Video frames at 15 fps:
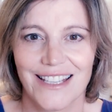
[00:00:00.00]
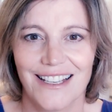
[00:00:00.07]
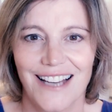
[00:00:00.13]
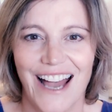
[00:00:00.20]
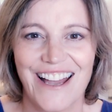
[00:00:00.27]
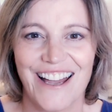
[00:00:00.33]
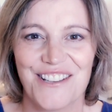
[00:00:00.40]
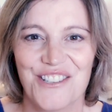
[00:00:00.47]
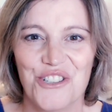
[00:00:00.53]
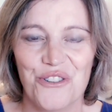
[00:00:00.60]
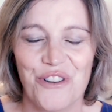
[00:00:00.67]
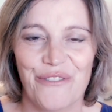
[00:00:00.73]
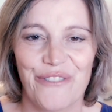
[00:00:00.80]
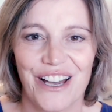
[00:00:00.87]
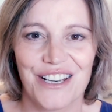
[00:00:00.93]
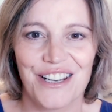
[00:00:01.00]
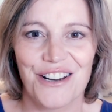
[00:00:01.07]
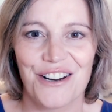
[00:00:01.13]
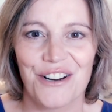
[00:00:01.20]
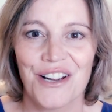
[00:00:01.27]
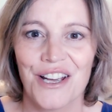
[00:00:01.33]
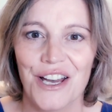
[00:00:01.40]
Hi guys, Judy Fine
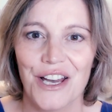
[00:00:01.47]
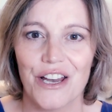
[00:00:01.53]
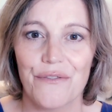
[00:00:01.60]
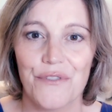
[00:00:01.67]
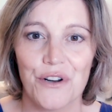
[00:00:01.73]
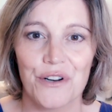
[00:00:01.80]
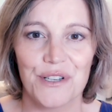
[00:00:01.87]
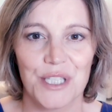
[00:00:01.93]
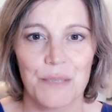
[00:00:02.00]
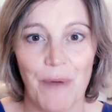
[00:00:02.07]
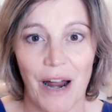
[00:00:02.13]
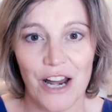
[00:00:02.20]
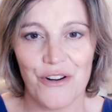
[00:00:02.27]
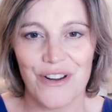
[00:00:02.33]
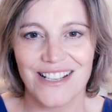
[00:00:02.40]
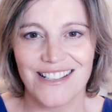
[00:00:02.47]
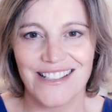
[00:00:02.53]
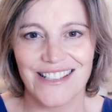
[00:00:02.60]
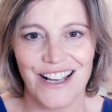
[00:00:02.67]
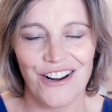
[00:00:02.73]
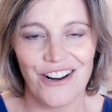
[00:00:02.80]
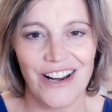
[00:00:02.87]
here. If you're an aspiring
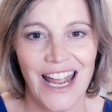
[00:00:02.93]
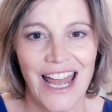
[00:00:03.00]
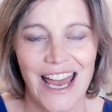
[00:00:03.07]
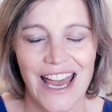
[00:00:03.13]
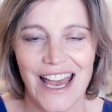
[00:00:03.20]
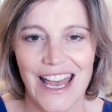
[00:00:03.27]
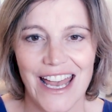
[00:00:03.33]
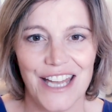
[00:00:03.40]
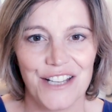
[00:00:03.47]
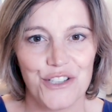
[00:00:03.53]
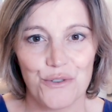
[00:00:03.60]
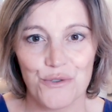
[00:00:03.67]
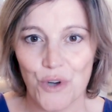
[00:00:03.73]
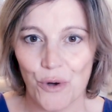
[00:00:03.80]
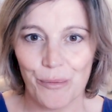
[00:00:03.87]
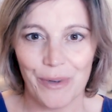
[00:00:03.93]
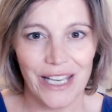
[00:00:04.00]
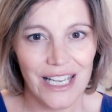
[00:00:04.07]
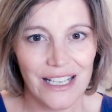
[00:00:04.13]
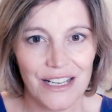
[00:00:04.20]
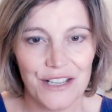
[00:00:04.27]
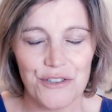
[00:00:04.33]
singer and you don't play
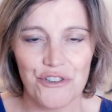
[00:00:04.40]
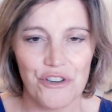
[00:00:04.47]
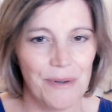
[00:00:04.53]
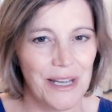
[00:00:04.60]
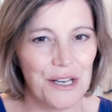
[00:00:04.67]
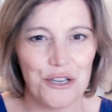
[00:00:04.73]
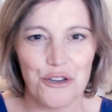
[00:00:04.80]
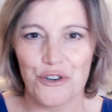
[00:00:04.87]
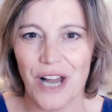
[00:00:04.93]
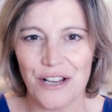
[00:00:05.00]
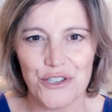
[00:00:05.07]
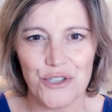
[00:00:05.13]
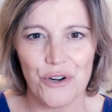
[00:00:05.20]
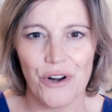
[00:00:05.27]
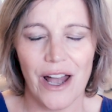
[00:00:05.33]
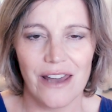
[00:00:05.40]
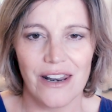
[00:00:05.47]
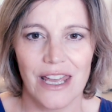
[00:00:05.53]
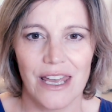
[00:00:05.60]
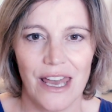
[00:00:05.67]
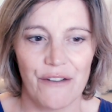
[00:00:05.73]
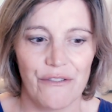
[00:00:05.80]
an instrument and you're not sure how
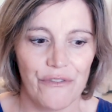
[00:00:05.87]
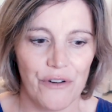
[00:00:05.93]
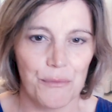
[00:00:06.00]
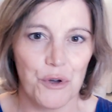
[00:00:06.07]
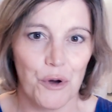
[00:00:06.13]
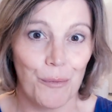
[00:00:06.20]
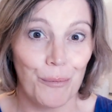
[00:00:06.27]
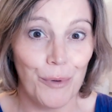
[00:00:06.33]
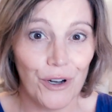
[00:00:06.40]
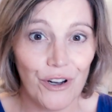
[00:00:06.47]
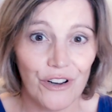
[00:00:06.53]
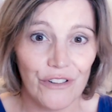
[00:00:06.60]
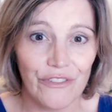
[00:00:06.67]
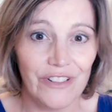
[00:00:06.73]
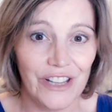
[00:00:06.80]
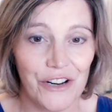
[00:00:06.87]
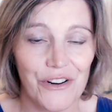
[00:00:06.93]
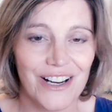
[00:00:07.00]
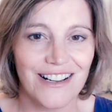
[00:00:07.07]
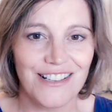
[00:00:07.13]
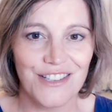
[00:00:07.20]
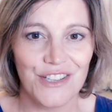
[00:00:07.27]
to get from your book of
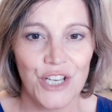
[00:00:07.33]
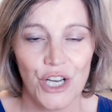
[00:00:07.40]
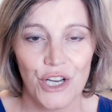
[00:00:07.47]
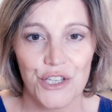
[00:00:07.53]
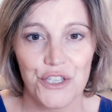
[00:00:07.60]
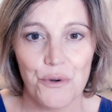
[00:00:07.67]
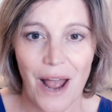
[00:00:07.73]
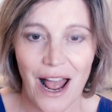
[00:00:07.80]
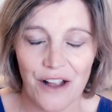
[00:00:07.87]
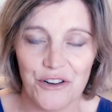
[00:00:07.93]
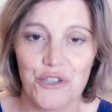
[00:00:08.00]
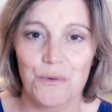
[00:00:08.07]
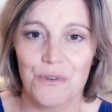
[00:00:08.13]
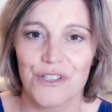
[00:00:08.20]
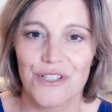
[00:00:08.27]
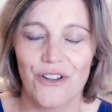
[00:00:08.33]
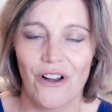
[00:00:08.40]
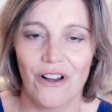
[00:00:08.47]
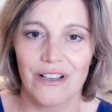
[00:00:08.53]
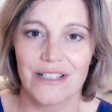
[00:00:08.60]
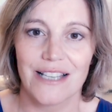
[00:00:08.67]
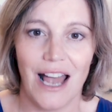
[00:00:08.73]
lyrics to actual
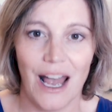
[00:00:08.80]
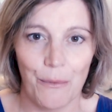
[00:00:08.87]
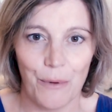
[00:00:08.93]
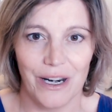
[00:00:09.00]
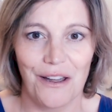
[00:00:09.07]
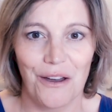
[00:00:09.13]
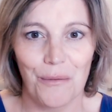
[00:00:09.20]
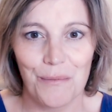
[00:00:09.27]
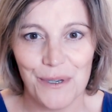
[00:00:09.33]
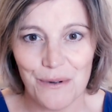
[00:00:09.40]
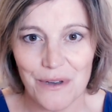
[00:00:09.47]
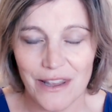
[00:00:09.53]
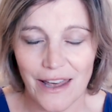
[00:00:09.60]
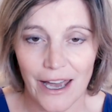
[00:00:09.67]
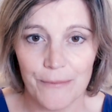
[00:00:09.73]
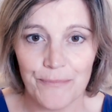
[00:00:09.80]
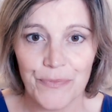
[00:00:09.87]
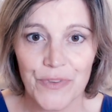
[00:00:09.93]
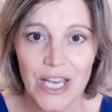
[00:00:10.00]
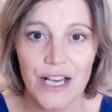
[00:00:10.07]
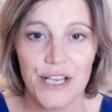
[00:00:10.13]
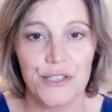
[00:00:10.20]
songs, I want to help you with that.
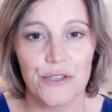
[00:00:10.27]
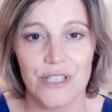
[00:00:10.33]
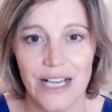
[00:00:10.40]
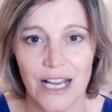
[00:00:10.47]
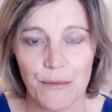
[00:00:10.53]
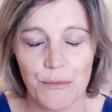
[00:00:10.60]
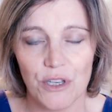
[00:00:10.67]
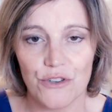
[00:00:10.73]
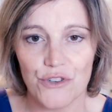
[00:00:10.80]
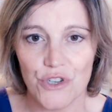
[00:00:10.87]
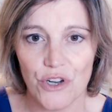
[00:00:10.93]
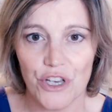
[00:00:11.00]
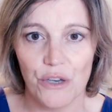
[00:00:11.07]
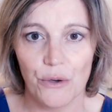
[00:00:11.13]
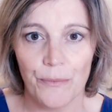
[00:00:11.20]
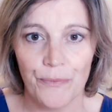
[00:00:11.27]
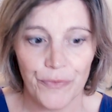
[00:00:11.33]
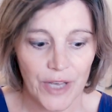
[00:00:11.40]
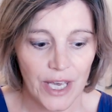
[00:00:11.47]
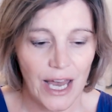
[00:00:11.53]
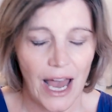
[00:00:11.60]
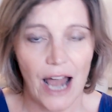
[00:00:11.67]
So today I'm going to show you
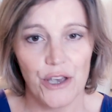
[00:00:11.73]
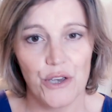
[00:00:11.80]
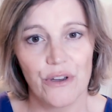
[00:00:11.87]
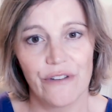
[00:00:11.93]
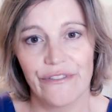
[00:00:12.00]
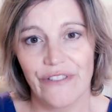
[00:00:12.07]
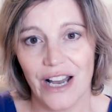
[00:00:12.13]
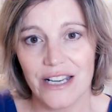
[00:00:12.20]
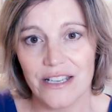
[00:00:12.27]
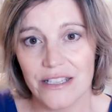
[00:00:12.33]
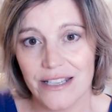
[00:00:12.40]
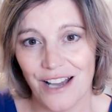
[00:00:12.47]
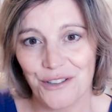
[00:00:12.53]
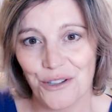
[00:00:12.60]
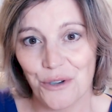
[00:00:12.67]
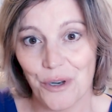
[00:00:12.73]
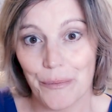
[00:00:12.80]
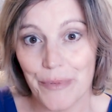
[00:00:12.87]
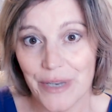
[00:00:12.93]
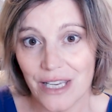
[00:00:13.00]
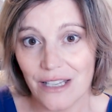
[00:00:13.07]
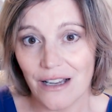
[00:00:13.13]
how you can find and download a
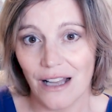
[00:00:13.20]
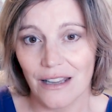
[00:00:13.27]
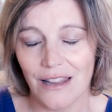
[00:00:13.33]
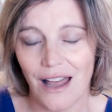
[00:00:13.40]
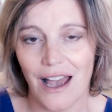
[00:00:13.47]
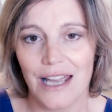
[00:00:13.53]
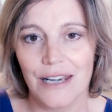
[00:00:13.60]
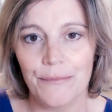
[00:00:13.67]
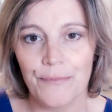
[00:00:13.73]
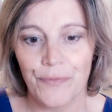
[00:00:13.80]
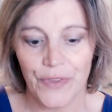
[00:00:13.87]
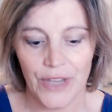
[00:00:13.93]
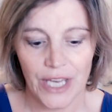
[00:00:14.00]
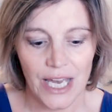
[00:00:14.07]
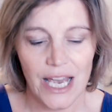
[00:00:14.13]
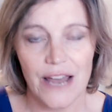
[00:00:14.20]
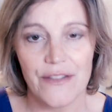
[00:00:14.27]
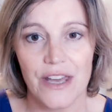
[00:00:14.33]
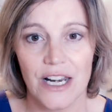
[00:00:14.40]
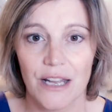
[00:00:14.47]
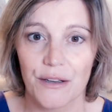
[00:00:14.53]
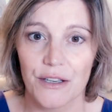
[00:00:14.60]
beat online, and
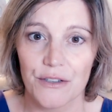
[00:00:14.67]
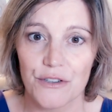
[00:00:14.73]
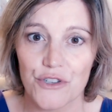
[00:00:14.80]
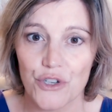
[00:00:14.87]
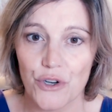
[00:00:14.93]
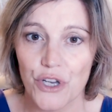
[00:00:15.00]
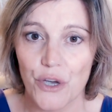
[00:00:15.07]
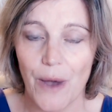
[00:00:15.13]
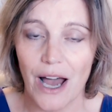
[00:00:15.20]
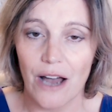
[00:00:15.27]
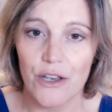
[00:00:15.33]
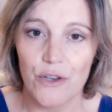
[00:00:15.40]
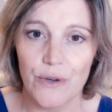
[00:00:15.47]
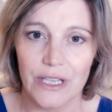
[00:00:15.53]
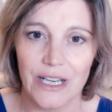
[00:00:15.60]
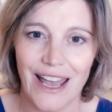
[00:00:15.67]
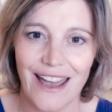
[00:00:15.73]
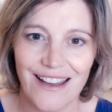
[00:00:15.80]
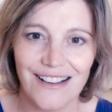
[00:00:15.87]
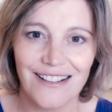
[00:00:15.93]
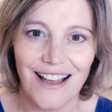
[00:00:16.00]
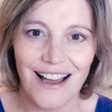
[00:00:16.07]
then I'm going to show you how you can
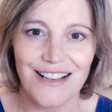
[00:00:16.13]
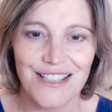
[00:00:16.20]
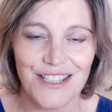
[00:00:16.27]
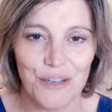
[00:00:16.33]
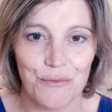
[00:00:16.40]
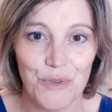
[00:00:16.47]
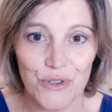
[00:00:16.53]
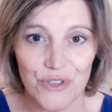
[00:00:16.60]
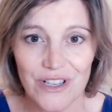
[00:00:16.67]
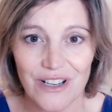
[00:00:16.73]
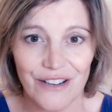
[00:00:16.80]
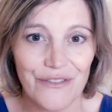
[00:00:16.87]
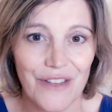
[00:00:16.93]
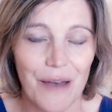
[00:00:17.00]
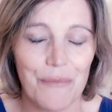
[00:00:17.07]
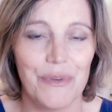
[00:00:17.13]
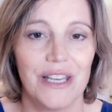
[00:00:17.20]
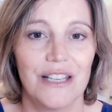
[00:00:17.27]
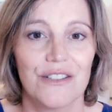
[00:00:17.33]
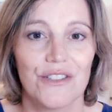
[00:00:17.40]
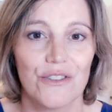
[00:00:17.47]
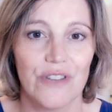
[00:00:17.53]
analyze the music of that
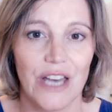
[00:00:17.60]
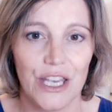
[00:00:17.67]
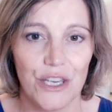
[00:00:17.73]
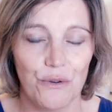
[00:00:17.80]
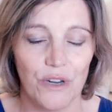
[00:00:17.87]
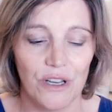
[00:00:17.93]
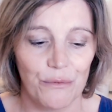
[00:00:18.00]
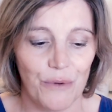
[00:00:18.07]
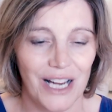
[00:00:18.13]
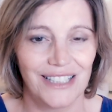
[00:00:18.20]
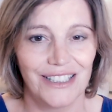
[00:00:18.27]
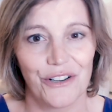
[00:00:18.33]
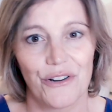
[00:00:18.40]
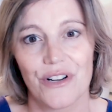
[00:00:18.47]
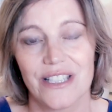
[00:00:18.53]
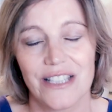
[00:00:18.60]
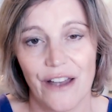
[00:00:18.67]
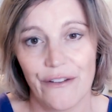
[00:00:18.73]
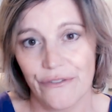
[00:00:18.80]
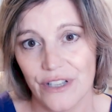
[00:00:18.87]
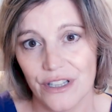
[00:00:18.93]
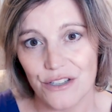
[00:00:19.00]
beat so that you can write lyrics
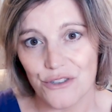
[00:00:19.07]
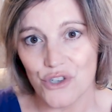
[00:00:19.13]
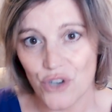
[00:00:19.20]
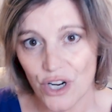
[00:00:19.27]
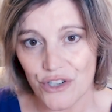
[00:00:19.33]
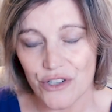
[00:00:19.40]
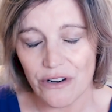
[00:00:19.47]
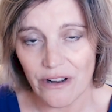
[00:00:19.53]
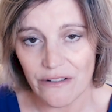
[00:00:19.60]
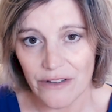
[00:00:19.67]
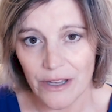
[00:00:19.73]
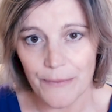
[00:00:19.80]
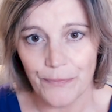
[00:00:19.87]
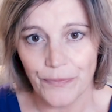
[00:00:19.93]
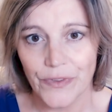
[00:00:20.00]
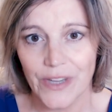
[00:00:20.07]
that fit the structure of it.